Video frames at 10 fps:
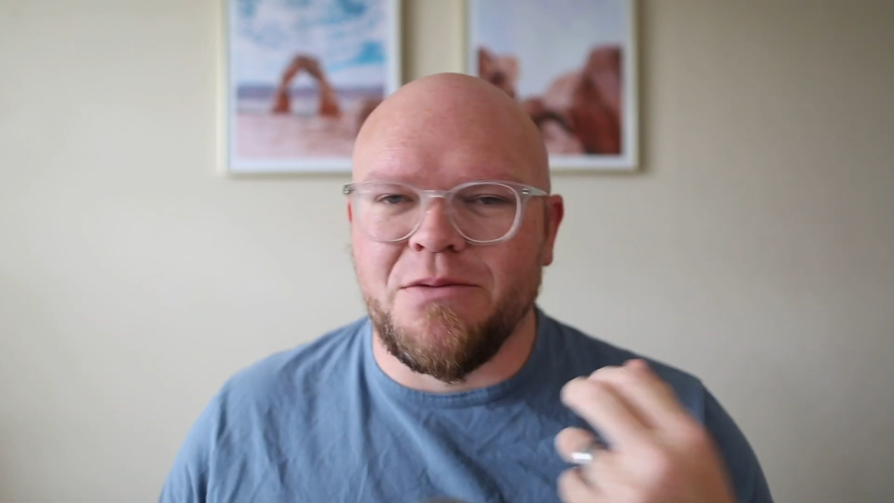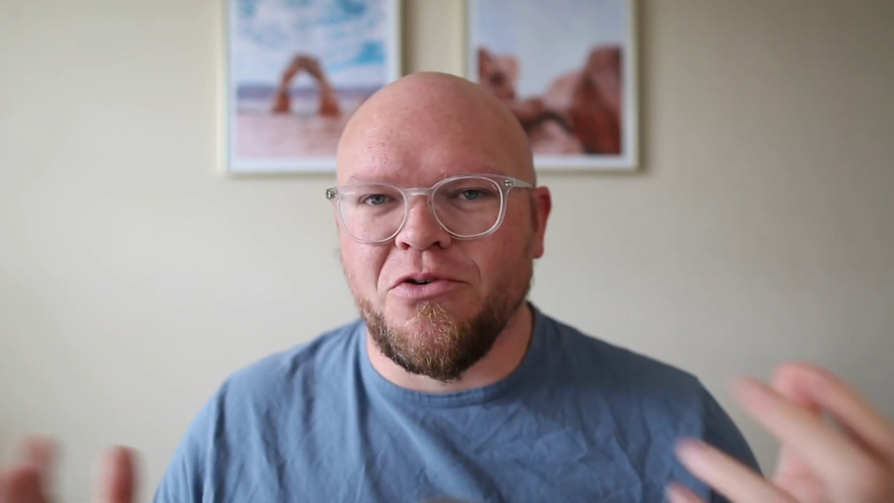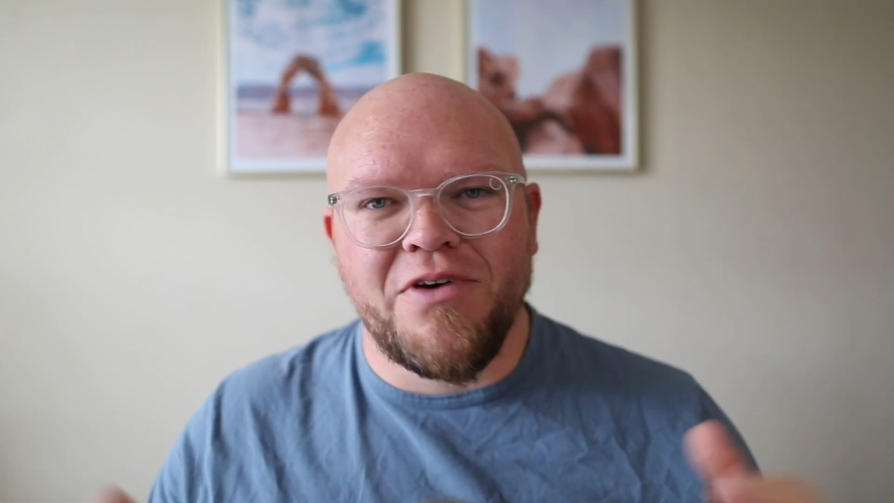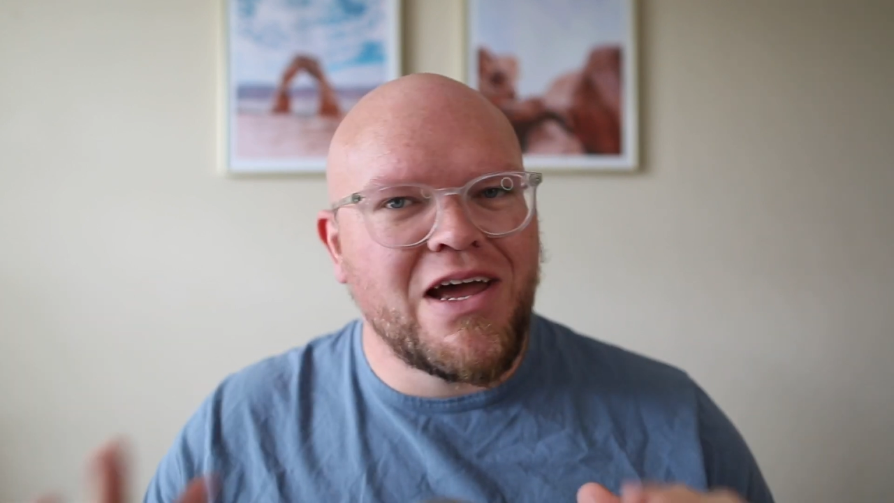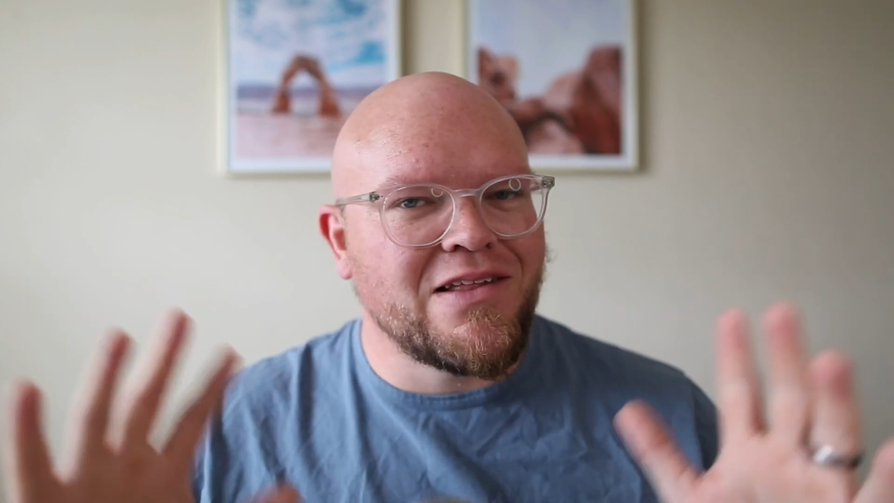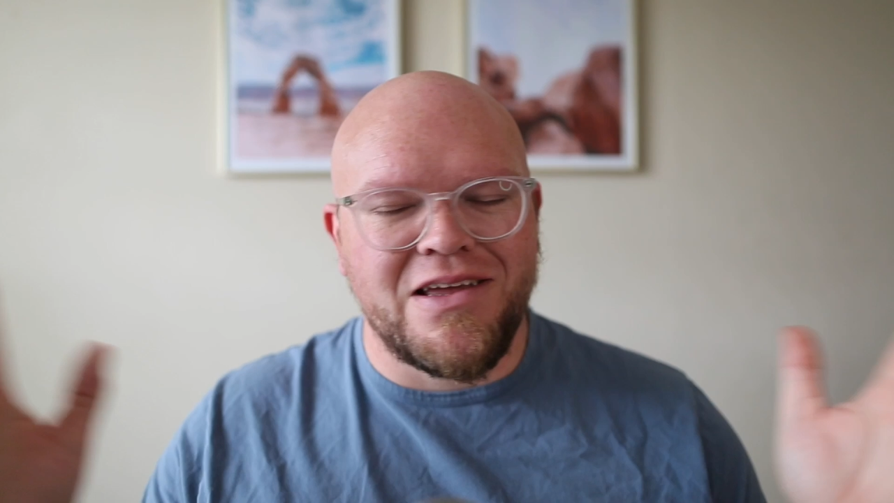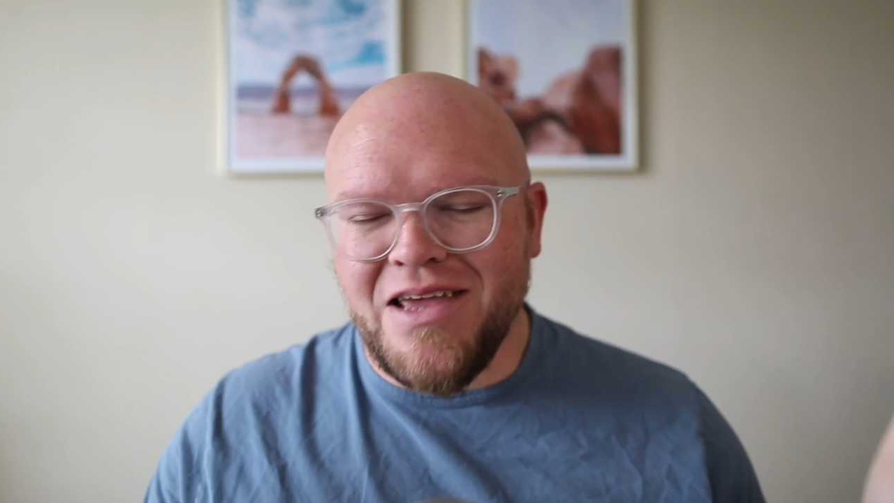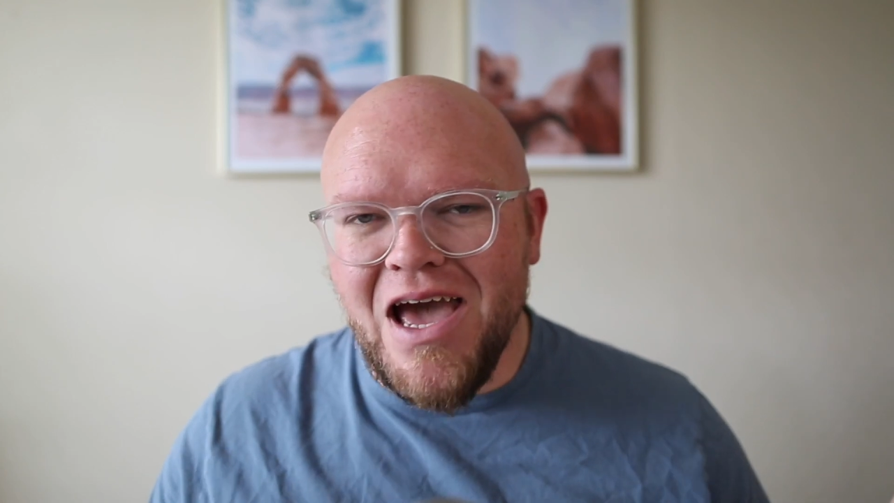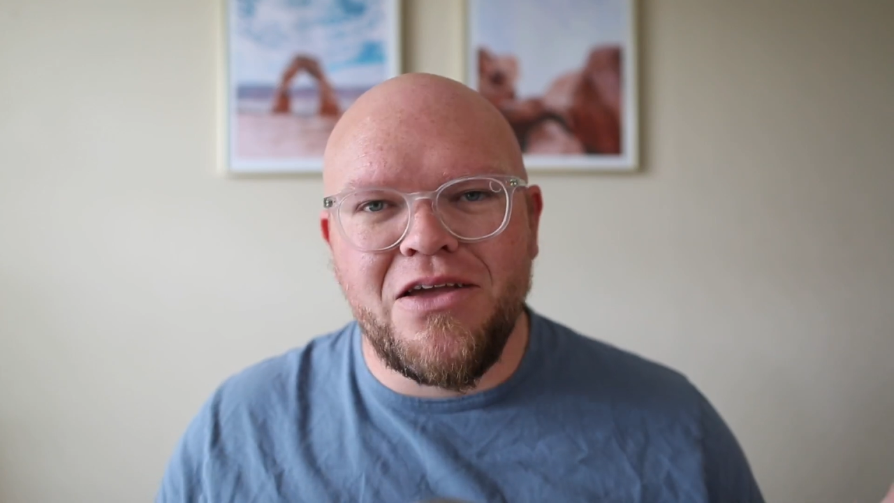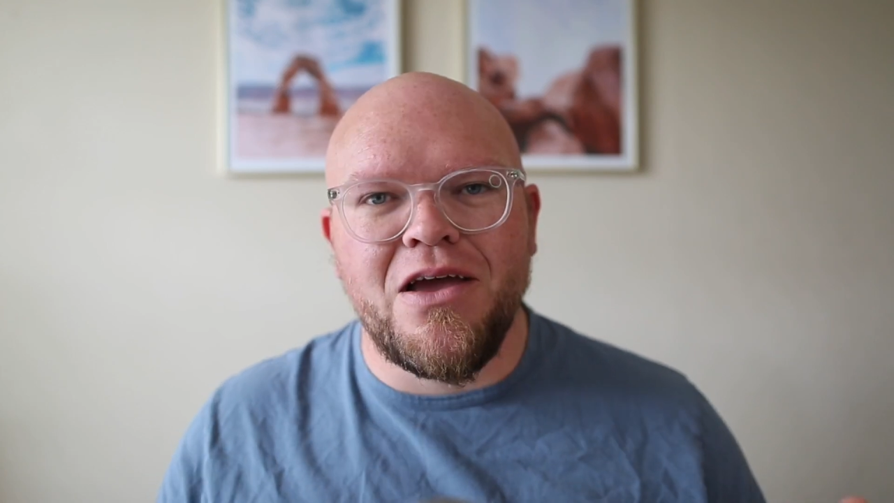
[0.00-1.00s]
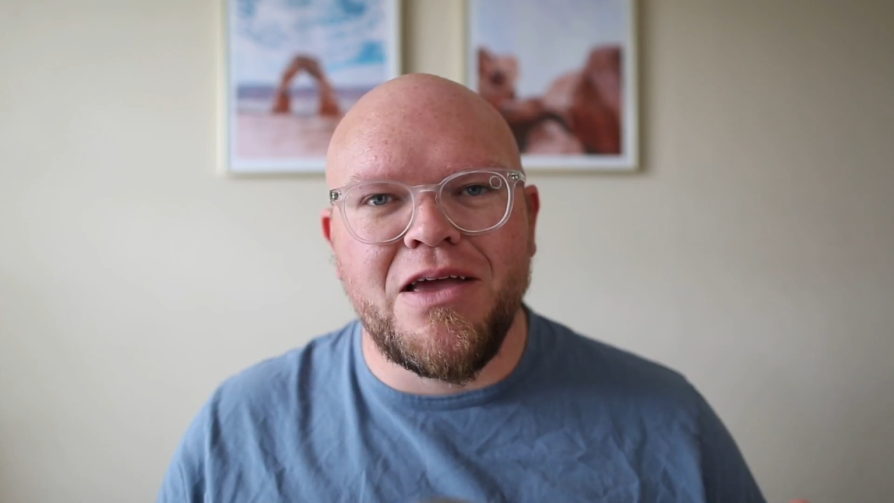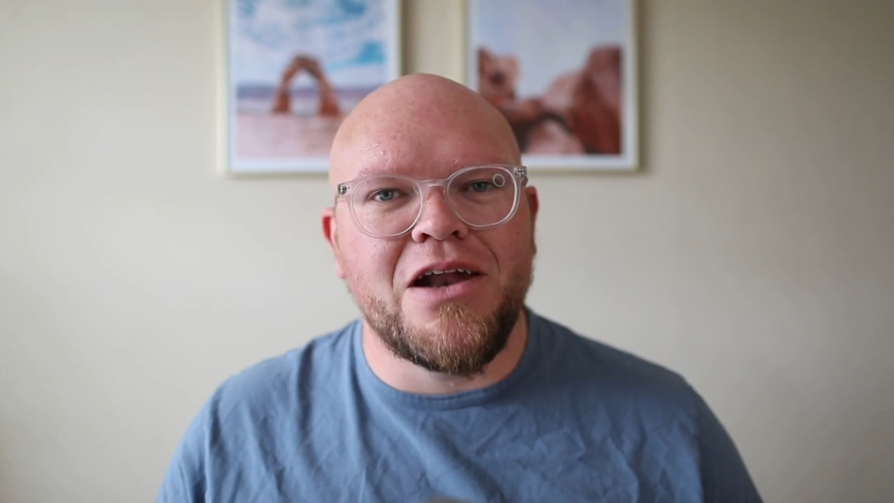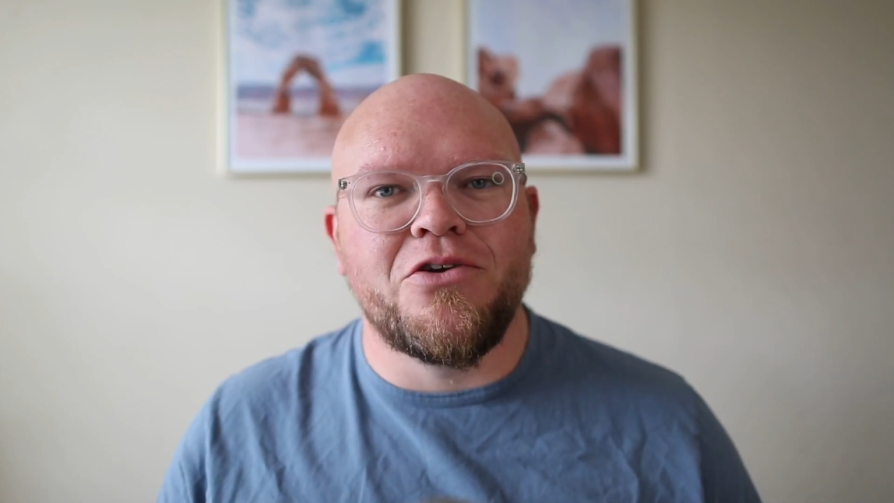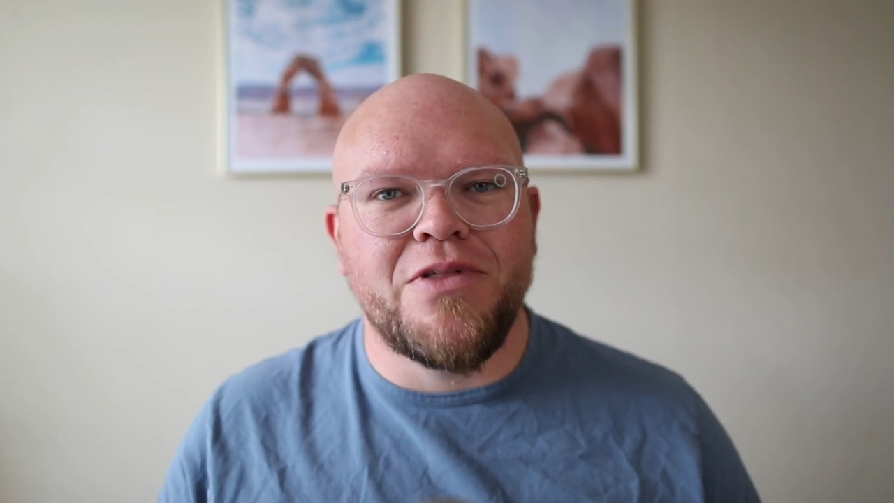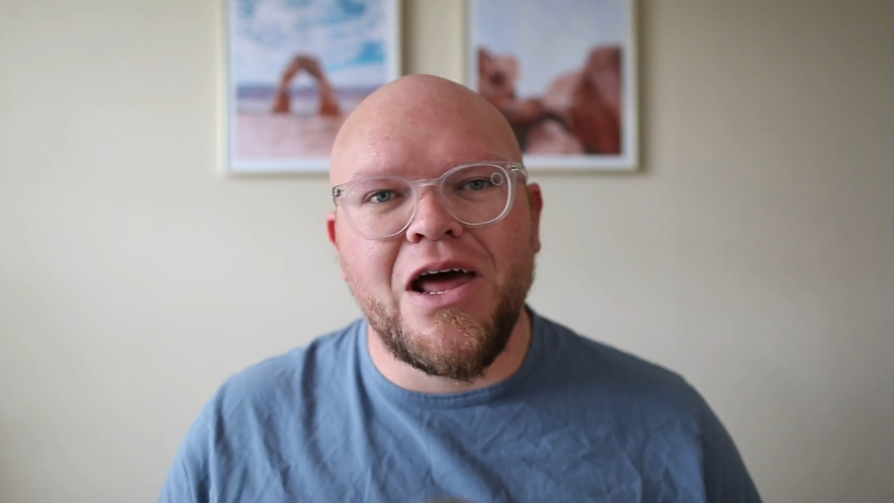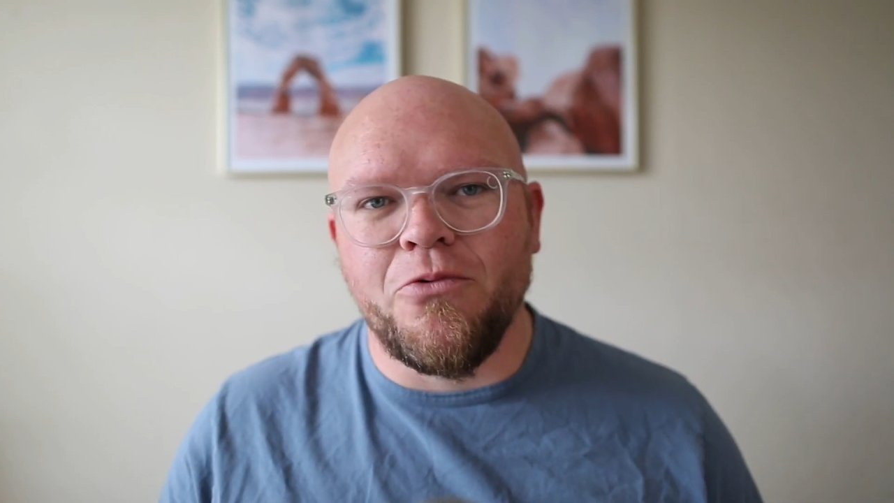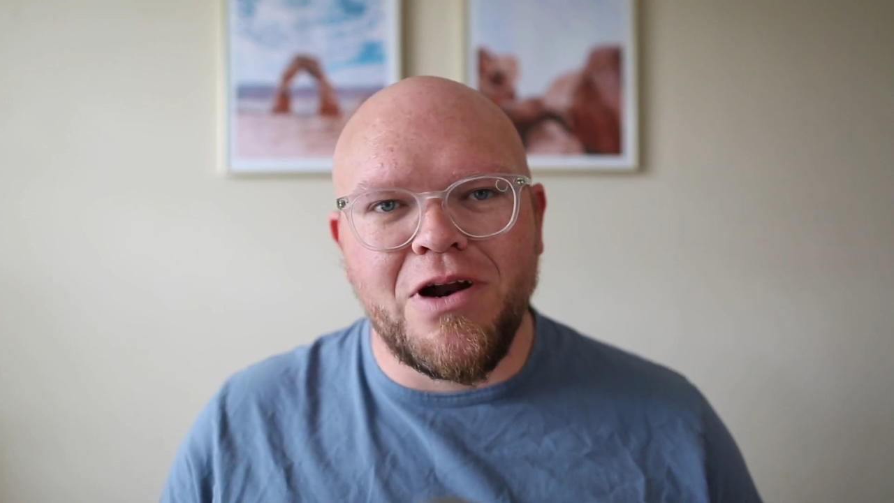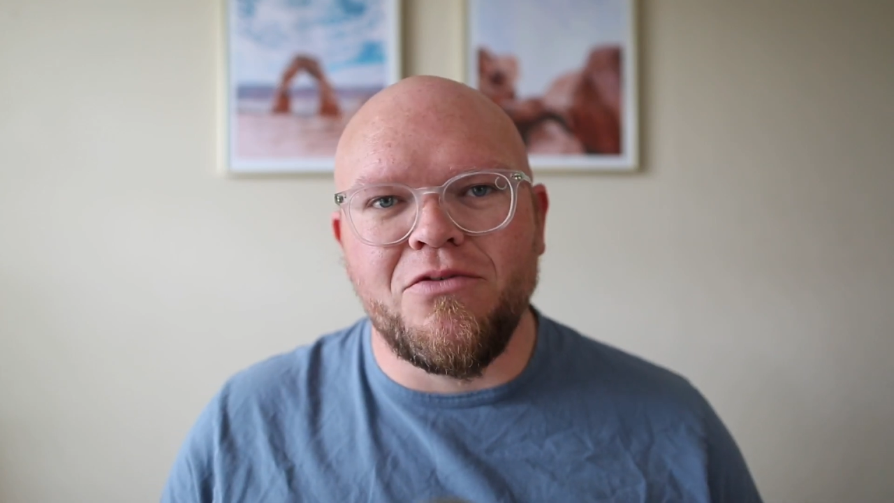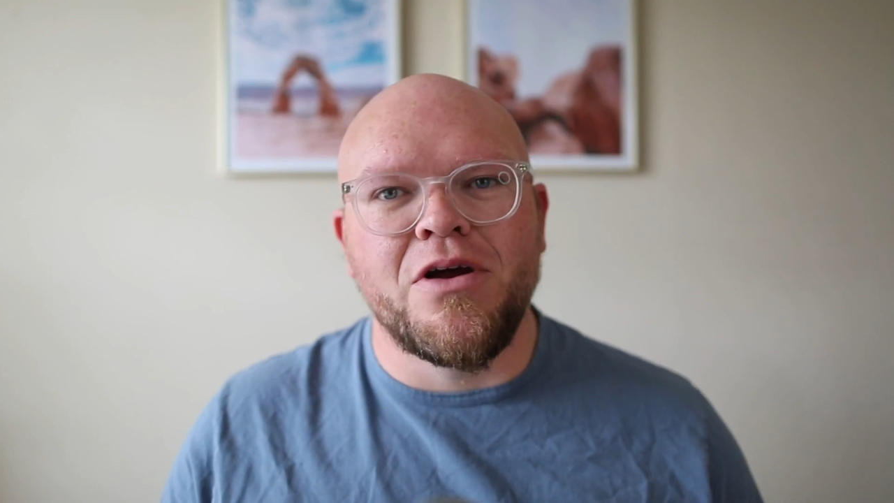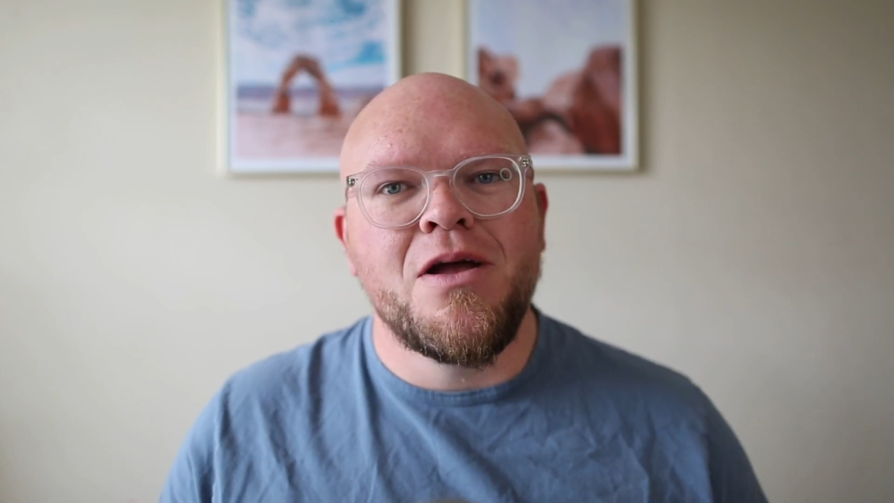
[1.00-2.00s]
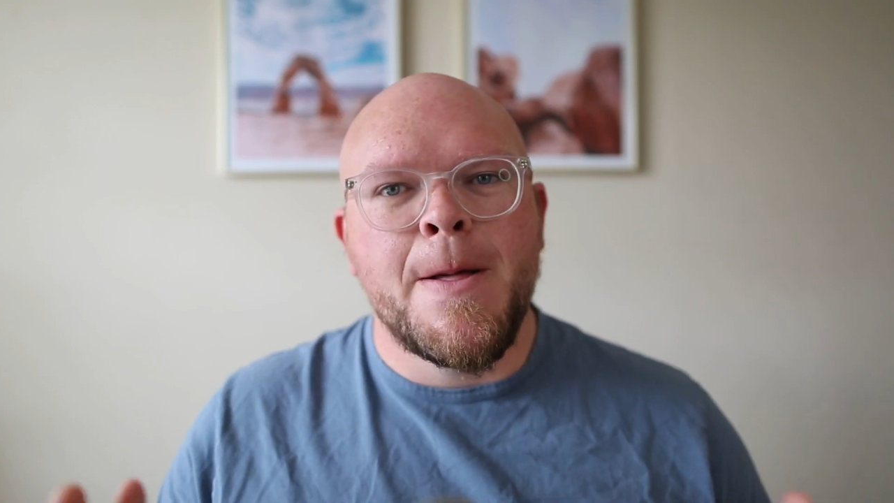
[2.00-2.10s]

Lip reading: providing you got to do that or whatever.